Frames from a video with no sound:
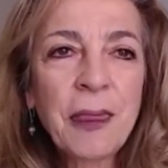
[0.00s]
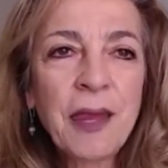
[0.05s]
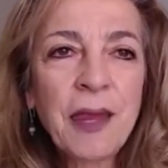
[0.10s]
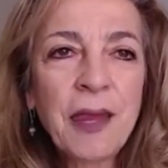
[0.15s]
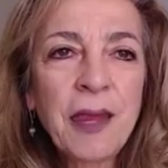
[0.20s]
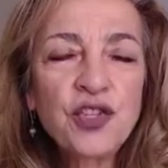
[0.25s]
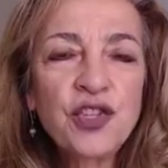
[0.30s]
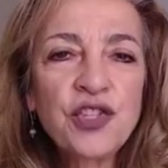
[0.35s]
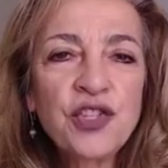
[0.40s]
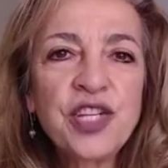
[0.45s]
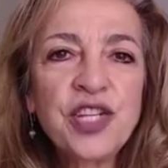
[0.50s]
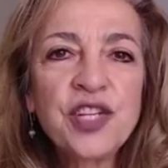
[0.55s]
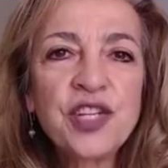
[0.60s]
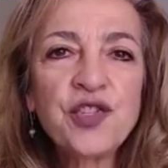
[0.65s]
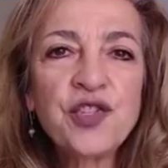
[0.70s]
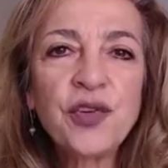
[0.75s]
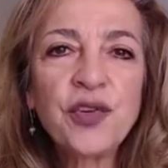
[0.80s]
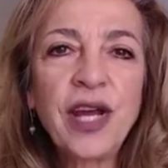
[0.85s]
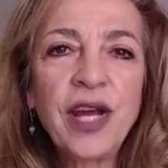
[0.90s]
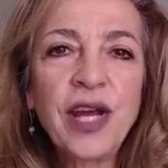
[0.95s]
just
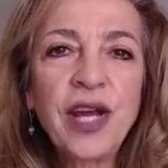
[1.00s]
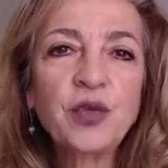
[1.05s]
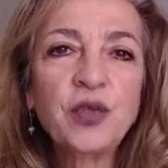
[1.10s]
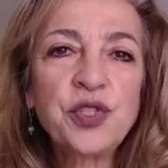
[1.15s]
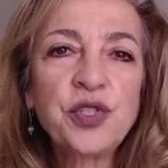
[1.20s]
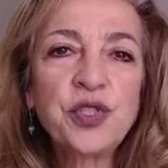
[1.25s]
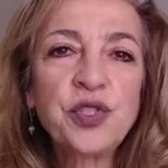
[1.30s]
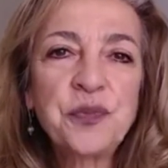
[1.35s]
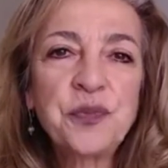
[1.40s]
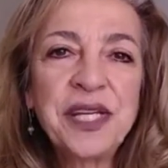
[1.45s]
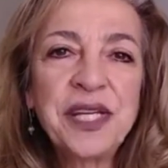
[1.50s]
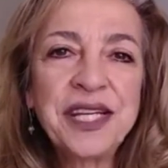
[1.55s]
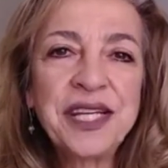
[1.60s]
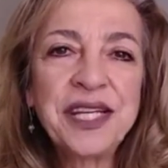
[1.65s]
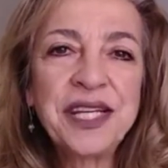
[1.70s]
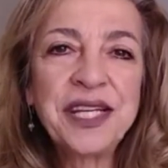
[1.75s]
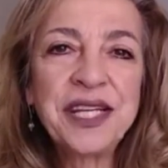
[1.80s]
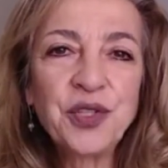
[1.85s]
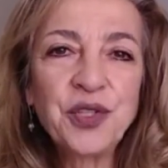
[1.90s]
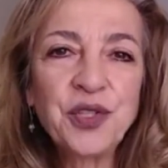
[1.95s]
yesterday, I was
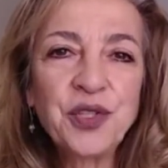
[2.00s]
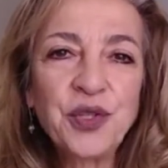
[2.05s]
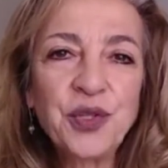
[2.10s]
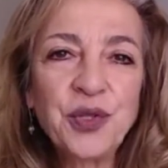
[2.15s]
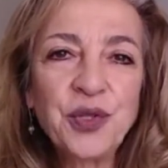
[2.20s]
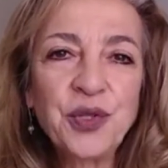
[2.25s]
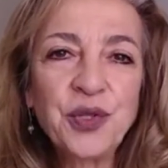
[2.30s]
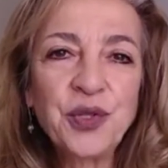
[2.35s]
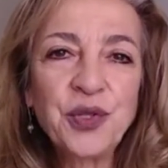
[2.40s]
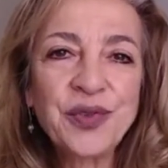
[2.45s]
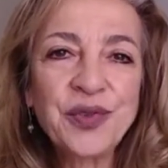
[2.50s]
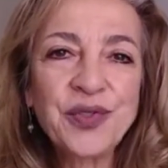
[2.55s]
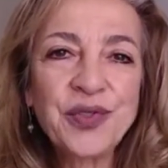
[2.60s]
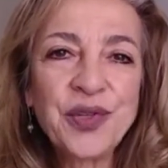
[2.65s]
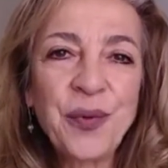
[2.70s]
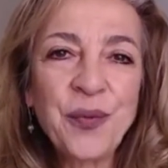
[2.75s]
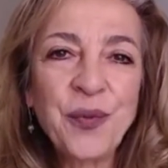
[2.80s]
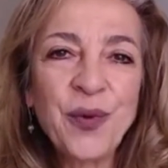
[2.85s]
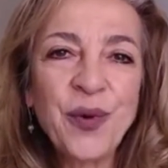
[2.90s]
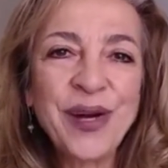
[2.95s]
speaking to
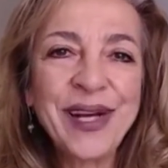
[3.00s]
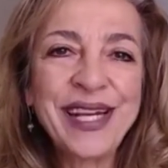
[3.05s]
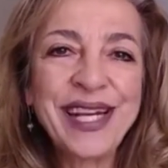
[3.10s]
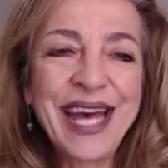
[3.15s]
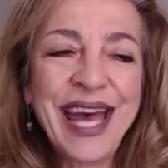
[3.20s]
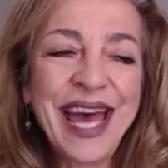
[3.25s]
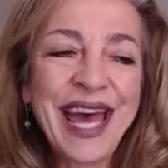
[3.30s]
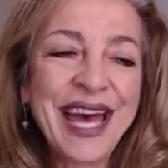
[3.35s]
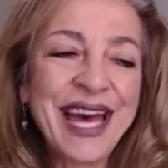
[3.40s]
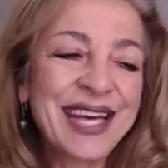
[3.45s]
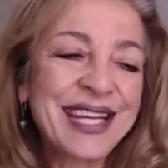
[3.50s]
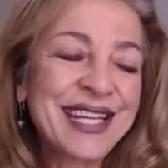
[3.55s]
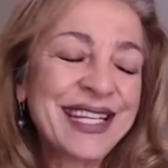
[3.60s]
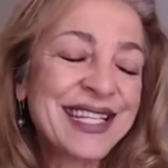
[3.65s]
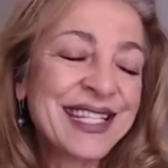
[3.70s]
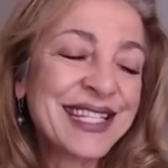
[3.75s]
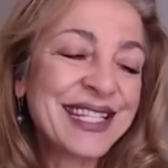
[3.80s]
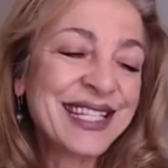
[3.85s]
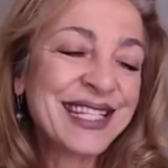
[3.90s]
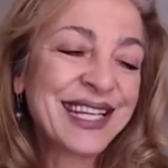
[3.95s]
someone, and
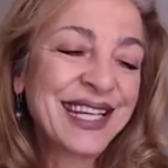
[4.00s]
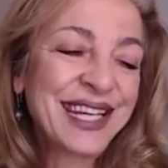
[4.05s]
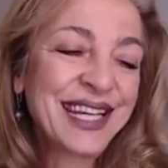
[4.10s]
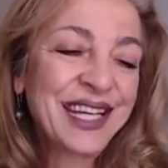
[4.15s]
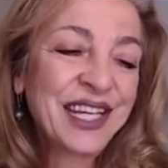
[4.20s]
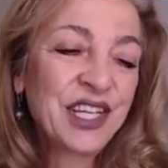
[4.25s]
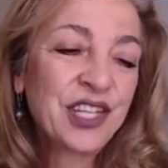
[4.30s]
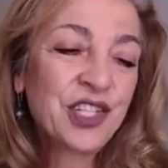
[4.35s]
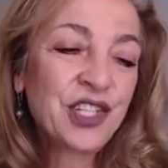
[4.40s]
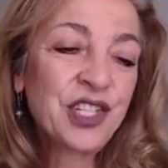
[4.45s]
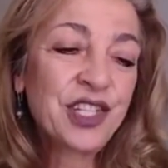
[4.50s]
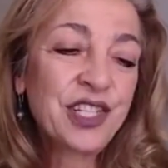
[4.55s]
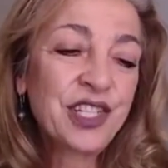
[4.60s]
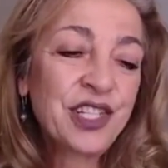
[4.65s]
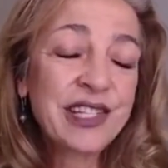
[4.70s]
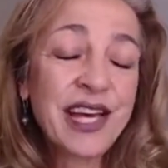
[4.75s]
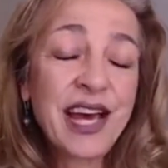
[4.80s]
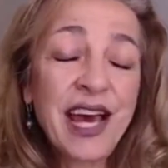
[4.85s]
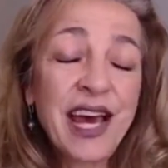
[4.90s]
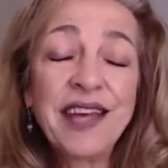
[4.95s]
she
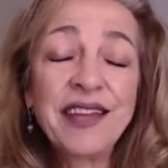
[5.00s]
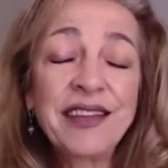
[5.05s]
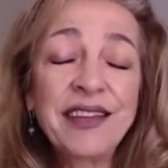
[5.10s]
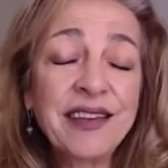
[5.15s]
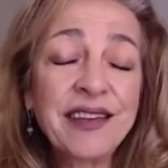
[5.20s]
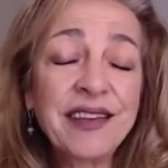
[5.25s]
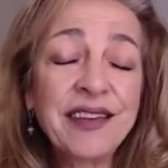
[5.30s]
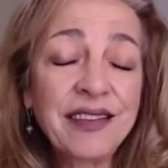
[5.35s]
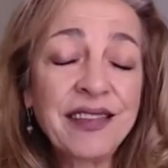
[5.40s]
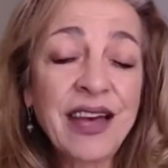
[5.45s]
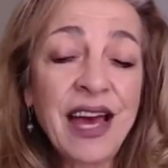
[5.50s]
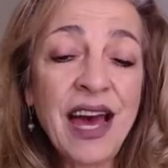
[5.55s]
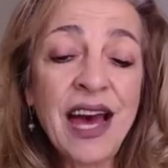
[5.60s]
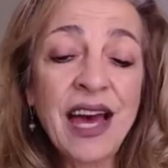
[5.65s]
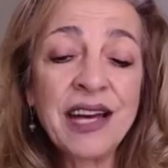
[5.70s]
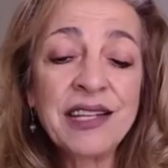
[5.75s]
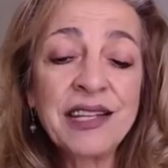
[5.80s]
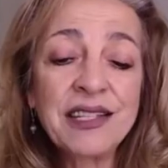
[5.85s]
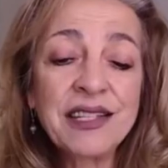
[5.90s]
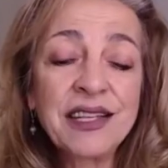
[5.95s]
said that
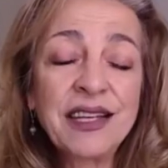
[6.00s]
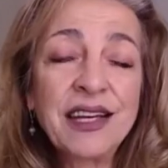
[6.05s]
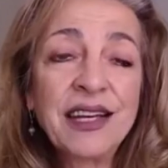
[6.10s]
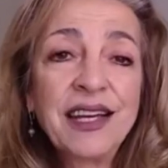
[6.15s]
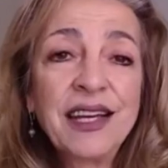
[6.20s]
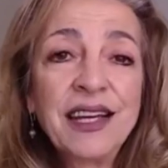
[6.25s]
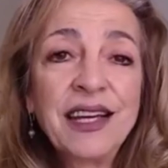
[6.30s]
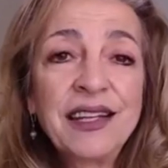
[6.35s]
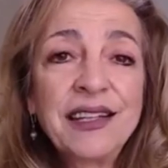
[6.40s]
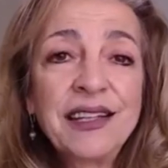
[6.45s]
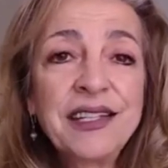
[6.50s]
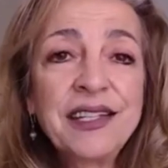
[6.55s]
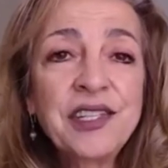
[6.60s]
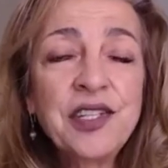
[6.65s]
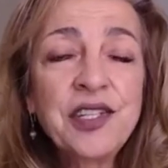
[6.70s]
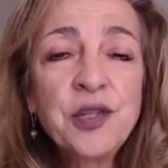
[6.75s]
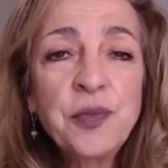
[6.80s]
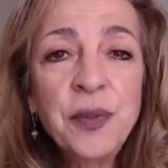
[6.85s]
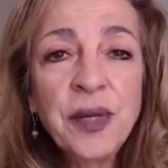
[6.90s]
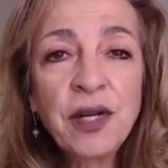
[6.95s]
this has
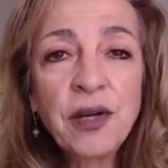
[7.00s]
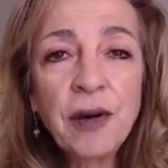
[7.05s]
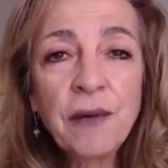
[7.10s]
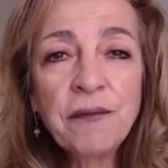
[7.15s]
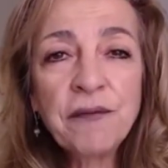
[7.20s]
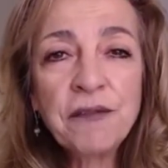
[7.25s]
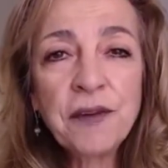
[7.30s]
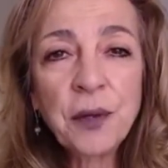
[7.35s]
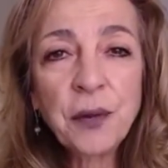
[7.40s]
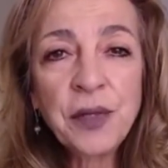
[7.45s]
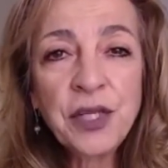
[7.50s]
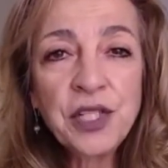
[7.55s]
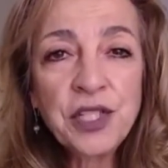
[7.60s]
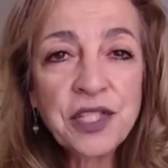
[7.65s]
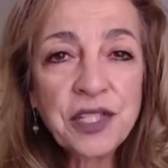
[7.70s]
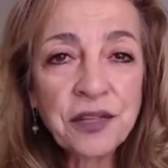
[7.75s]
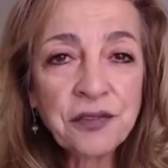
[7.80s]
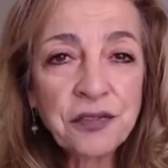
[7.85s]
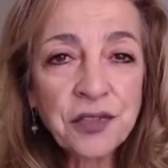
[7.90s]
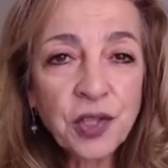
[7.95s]
become very
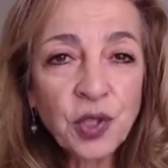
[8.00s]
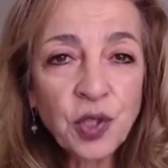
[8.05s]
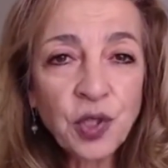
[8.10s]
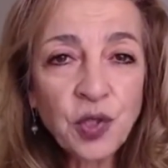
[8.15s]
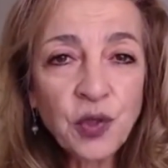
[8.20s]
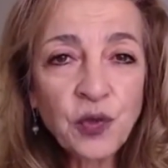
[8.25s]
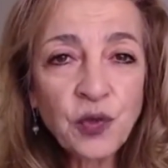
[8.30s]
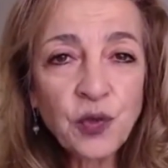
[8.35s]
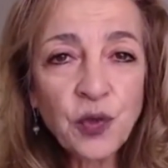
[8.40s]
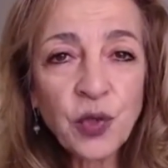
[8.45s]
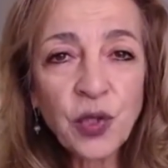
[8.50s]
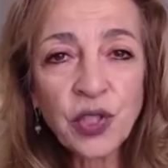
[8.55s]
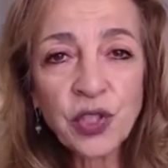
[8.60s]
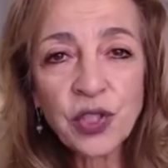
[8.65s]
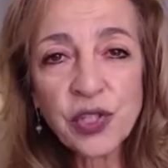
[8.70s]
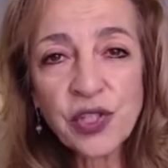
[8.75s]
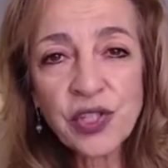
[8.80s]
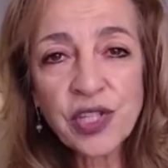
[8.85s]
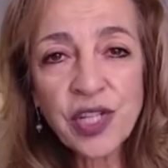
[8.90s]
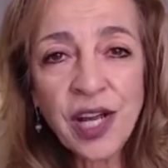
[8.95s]
difficult for her
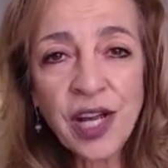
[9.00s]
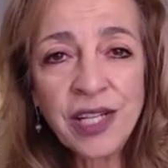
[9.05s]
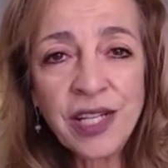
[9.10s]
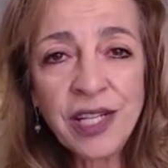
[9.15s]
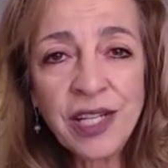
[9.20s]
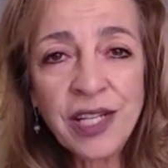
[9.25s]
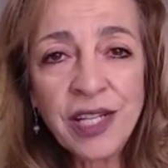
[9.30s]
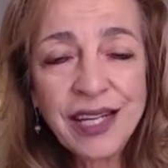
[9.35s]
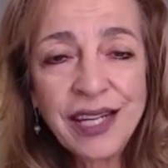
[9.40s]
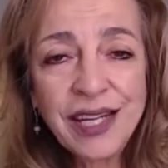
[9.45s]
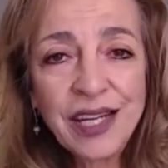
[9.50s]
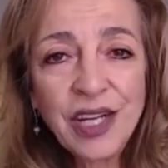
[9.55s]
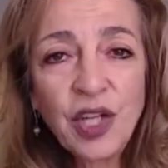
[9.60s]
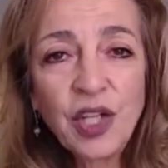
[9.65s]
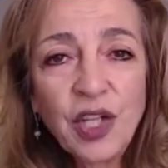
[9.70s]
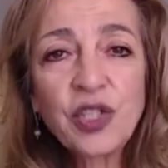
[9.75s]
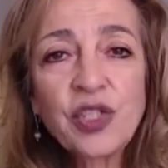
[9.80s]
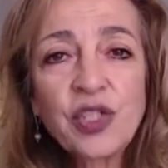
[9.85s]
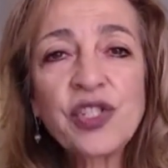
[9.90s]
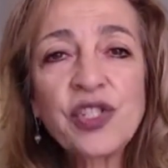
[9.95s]
son. Her
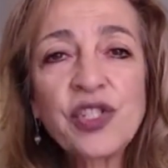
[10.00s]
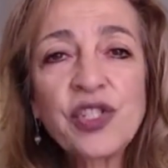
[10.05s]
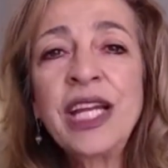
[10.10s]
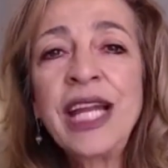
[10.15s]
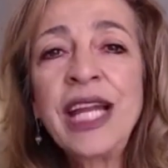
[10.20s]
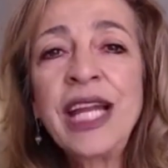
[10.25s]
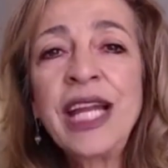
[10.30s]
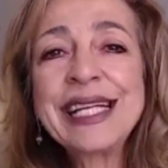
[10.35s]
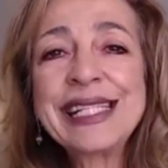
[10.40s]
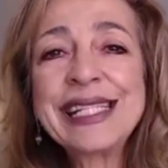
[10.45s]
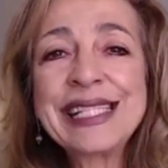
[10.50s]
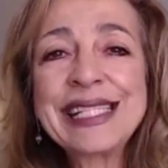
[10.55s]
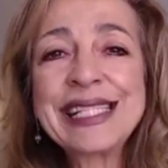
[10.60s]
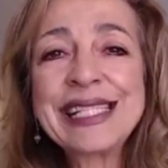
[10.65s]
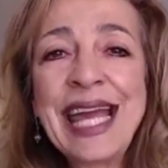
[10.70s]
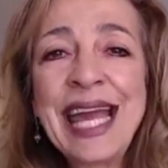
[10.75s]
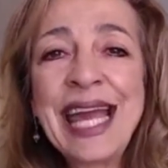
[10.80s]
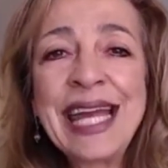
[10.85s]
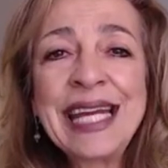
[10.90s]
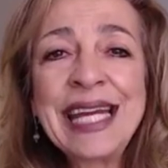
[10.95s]
son has
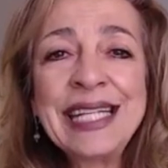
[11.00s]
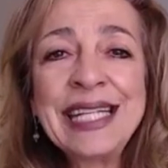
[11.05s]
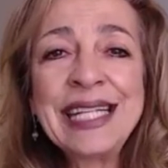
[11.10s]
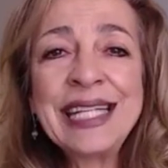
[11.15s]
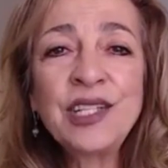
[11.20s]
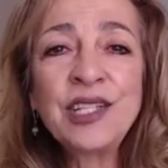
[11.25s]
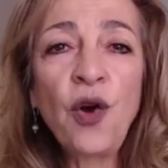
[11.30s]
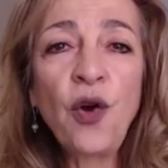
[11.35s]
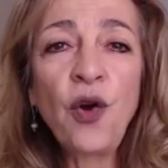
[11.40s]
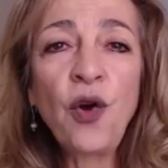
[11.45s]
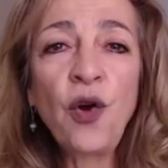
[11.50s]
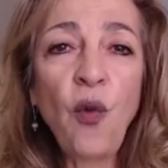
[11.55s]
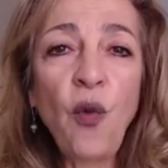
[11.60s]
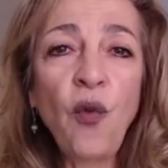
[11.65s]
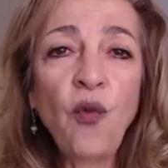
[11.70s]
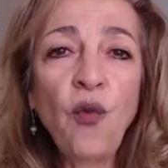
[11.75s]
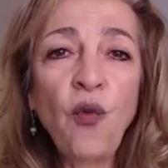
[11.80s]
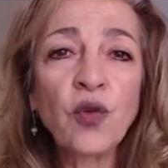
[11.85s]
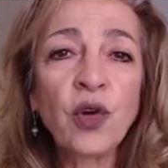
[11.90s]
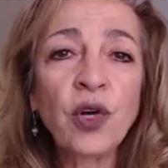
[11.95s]
gained
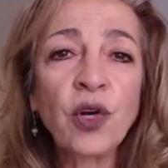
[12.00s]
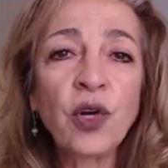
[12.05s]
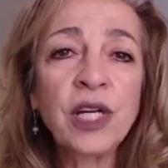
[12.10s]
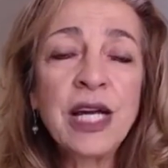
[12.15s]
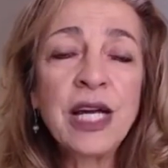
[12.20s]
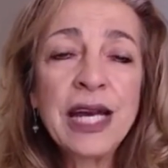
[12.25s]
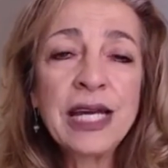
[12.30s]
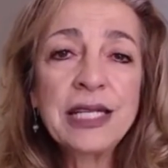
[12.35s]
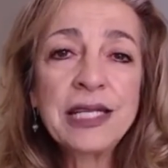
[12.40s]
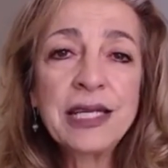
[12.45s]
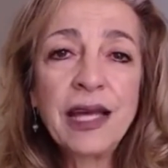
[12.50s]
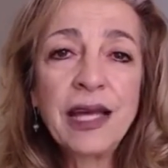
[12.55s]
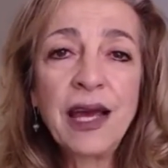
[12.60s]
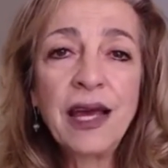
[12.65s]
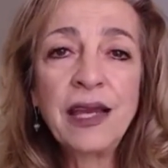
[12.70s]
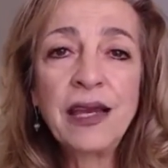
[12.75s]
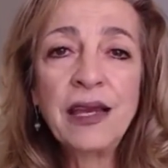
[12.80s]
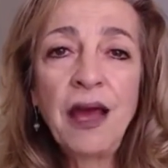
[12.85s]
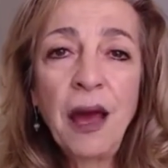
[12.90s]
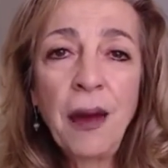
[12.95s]
over
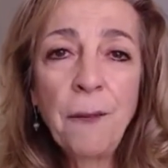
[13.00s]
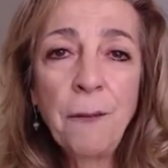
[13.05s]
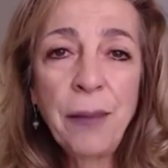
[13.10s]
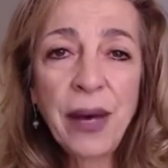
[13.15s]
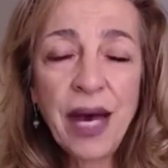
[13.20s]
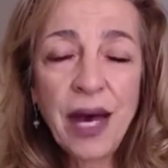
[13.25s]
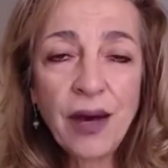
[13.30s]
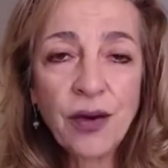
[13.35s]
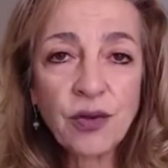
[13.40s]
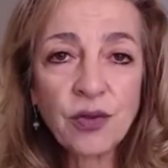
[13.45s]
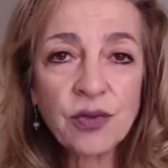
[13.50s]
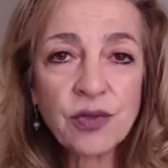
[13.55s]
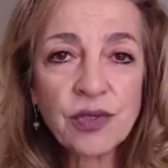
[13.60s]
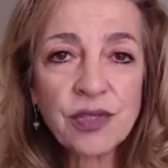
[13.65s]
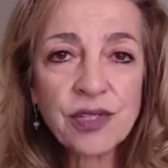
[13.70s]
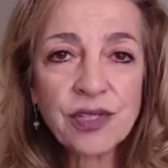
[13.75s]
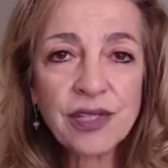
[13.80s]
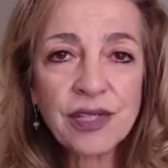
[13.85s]
10 pounds